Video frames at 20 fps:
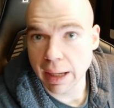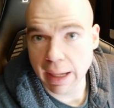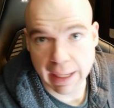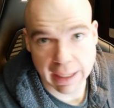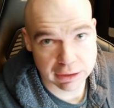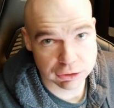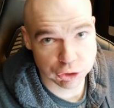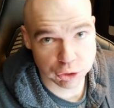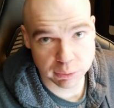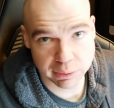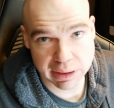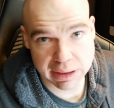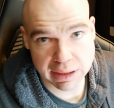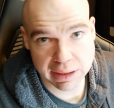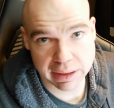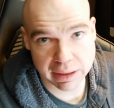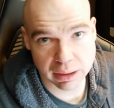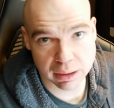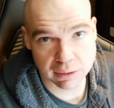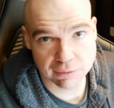As you can
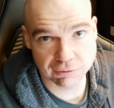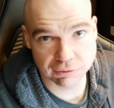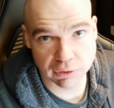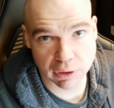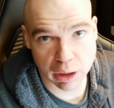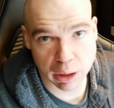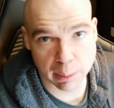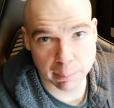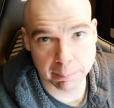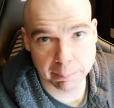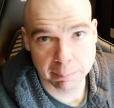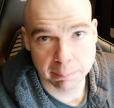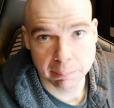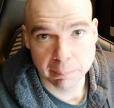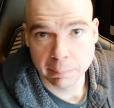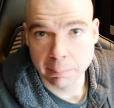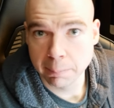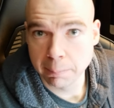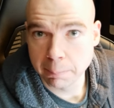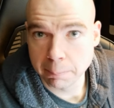hear from
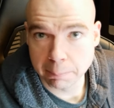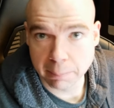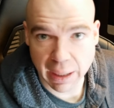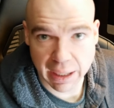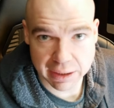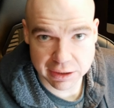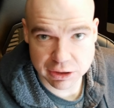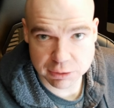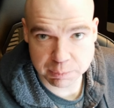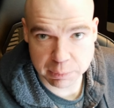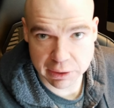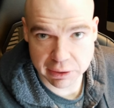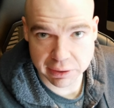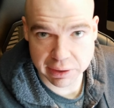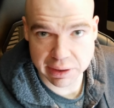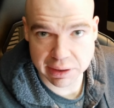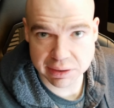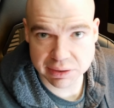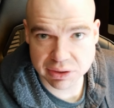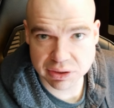my
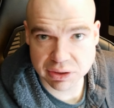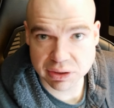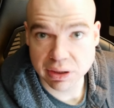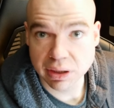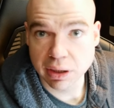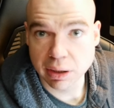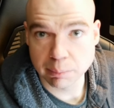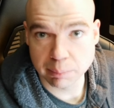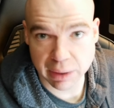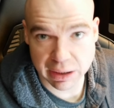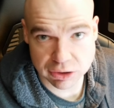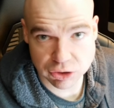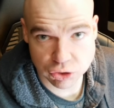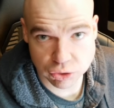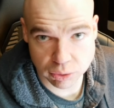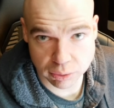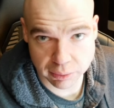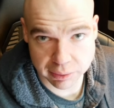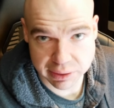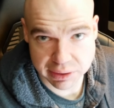experience, my
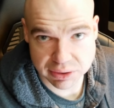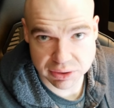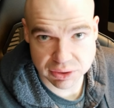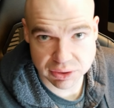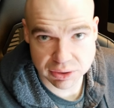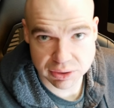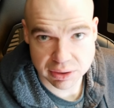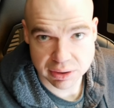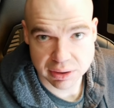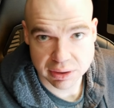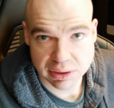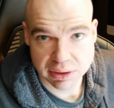stories,